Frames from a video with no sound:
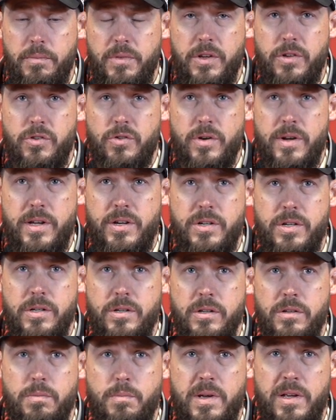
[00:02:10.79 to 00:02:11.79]
this
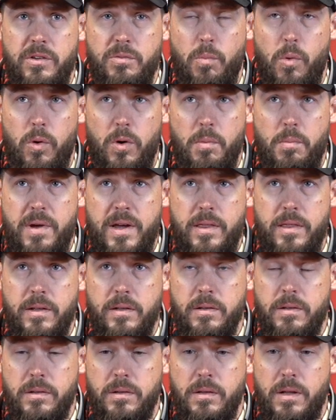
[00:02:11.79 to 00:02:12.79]
tradition just means more to me
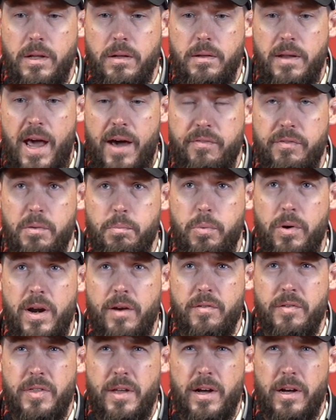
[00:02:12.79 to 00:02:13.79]
than having to
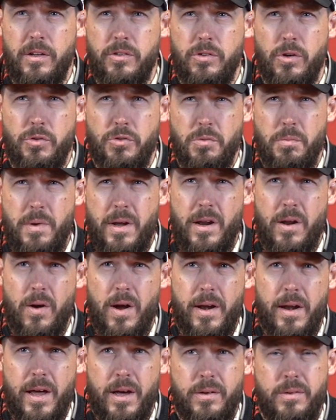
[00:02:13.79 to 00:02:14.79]
put everything on social
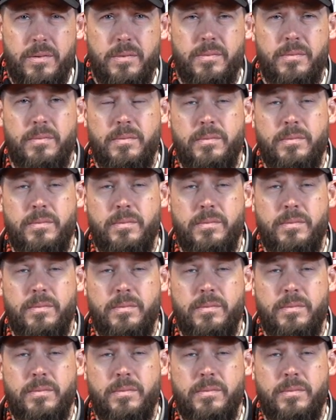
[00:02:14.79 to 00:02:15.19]
media right now.